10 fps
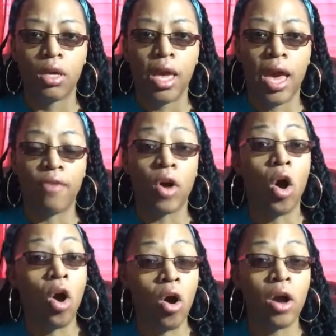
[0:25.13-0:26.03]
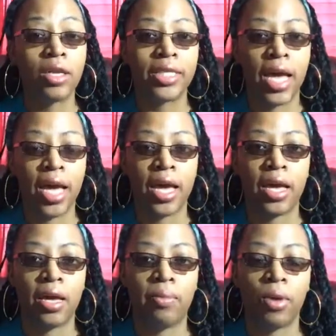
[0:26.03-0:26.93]
have a hard
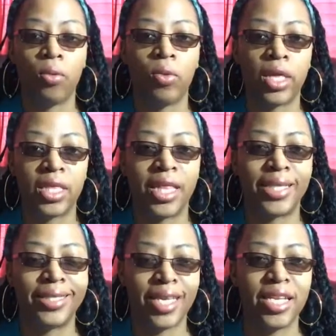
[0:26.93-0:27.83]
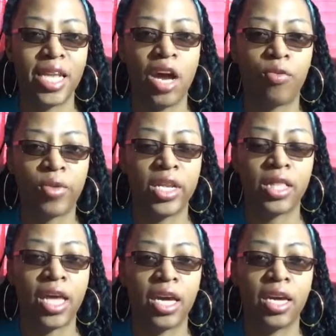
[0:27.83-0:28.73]
time with like sitting down reading,
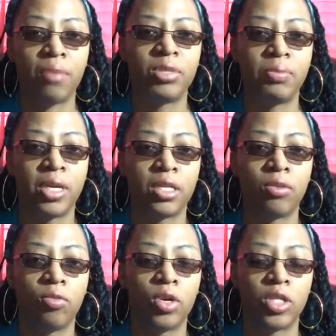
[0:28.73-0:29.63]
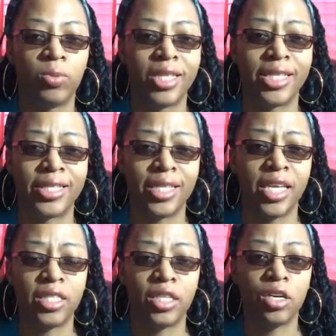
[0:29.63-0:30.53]
like I'm speaking of ones with
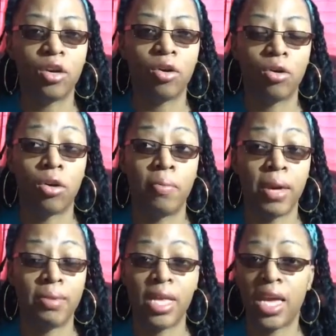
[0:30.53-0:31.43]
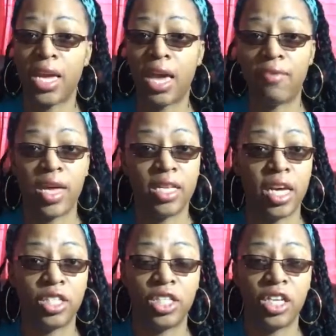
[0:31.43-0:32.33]
dyslexia, or maybe they have
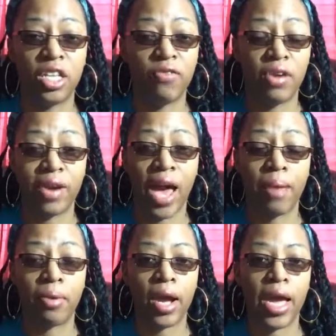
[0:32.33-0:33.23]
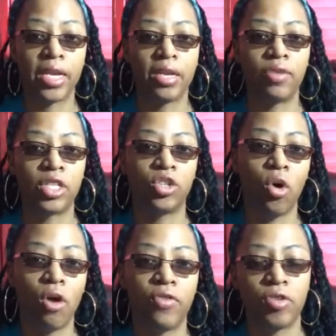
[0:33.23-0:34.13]
ADHD, they're very hyperactive, and it's
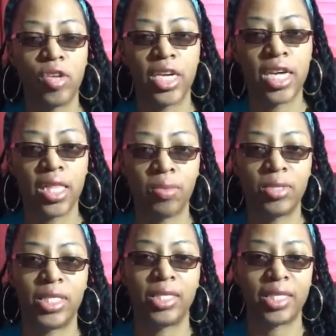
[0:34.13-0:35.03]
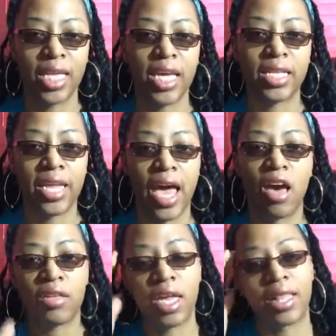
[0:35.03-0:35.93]
hard for you to get them to sit
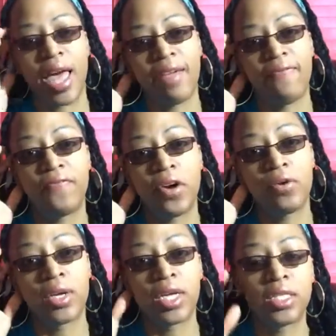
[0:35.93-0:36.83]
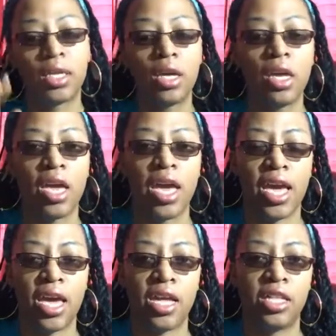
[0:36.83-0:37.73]
down and like focus.
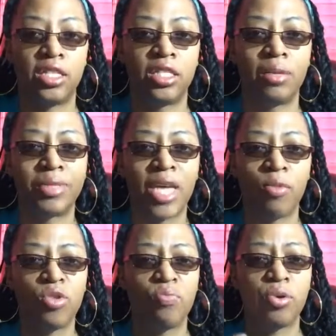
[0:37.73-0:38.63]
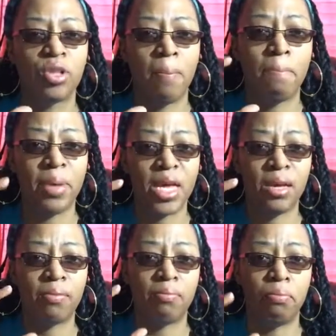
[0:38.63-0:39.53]
And sometimes when you pull a big
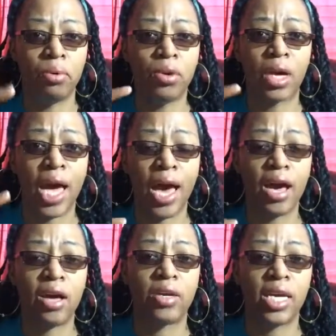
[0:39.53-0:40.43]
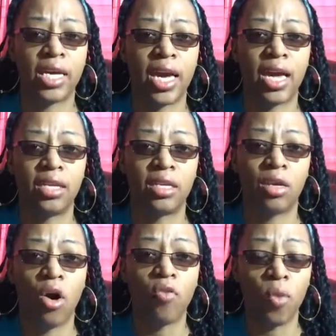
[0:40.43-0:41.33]
book out, it kind of
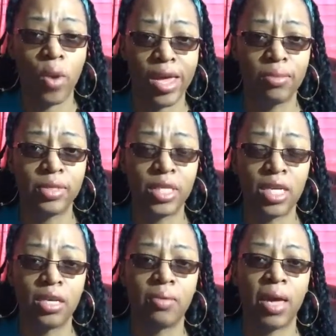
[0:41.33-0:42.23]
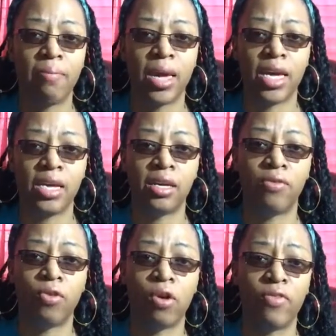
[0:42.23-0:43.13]
overwhelms them and make
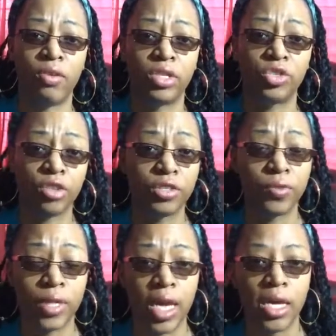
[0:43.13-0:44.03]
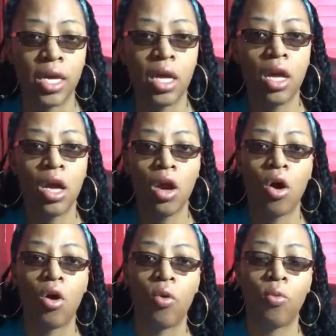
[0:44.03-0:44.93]
for a very stressful day.
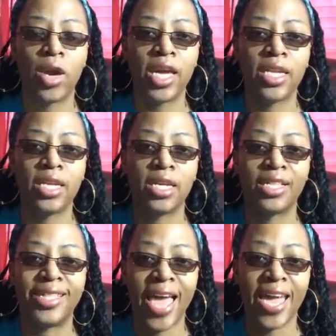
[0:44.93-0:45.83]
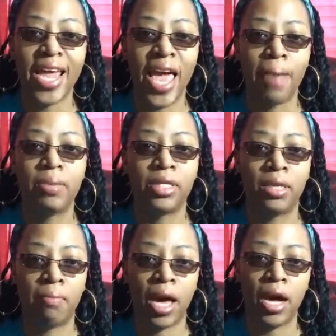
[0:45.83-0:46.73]
When that happens
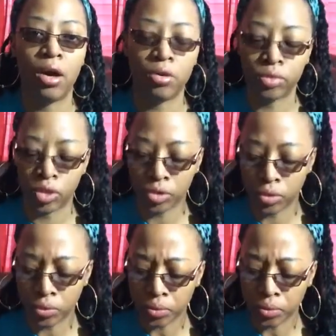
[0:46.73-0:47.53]
in my homeschool,